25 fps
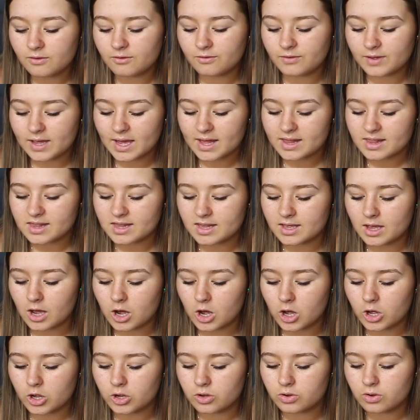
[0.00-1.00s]

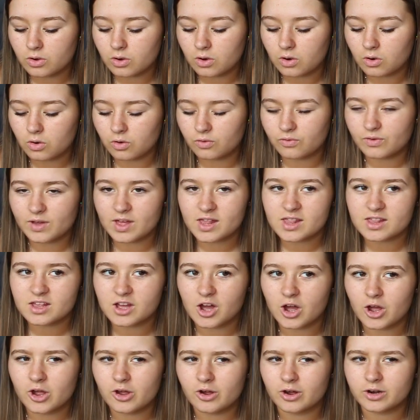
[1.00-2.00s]
VSCO, or Visco,
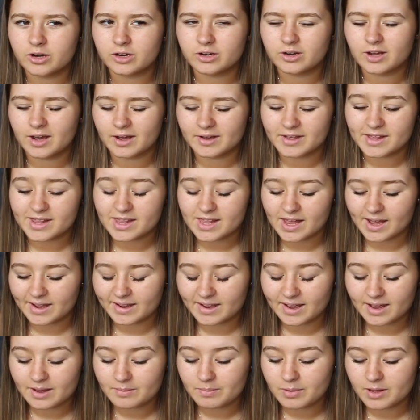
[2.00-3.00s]
I don't know how you say it,